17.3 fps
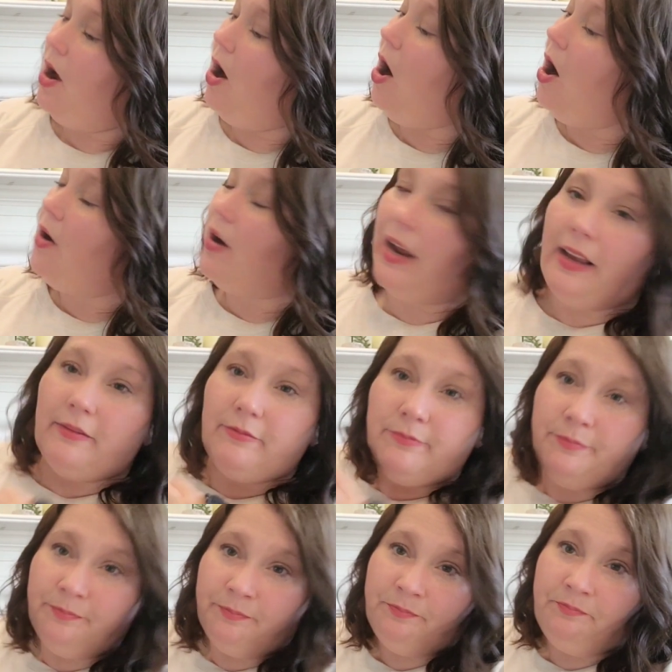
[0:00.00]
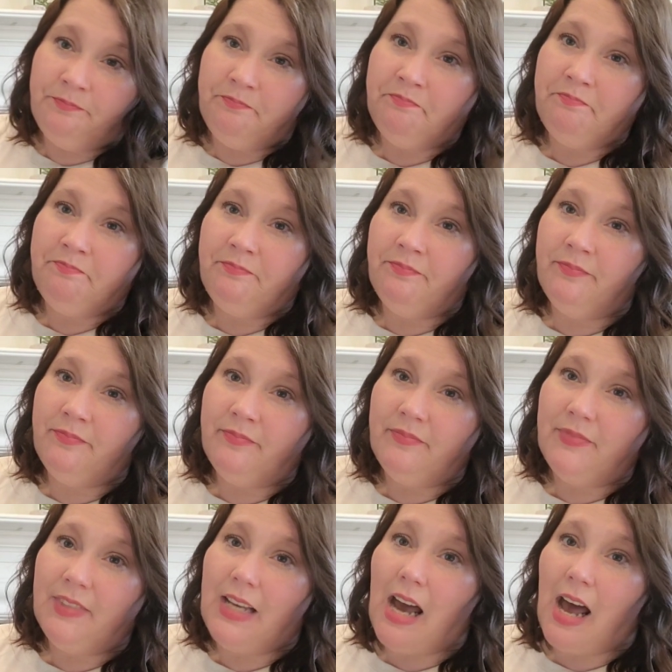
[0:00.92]
All right,
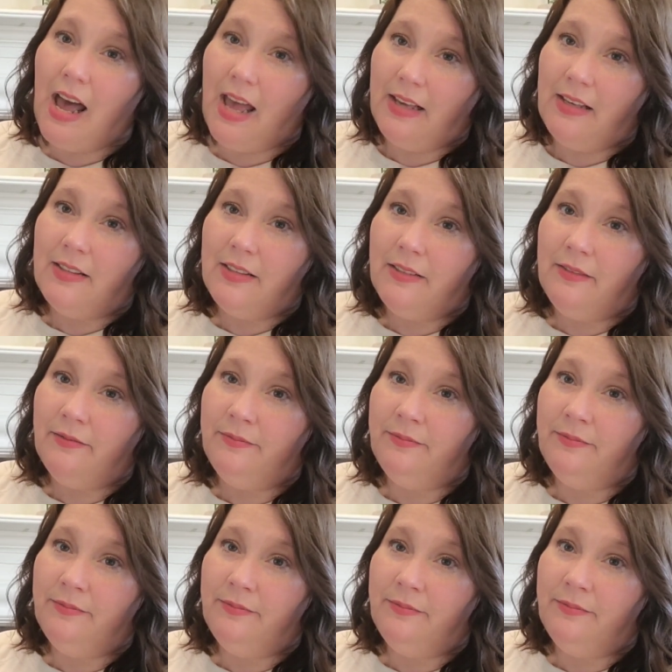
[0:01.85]
guys.